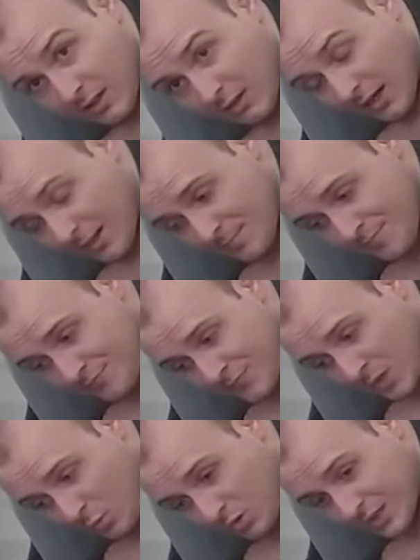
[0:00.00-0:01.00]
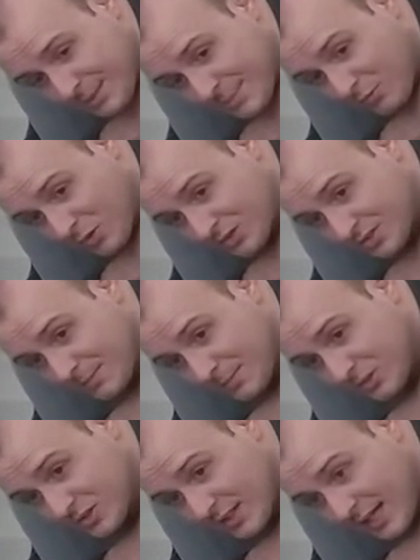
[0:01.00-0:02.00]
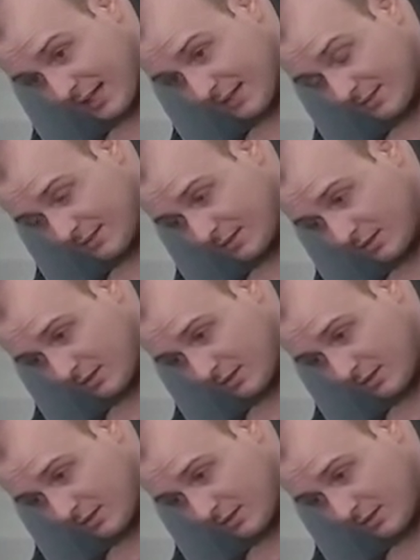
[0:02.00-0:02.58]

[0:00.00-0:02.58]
All right. We'll keep it real simple today.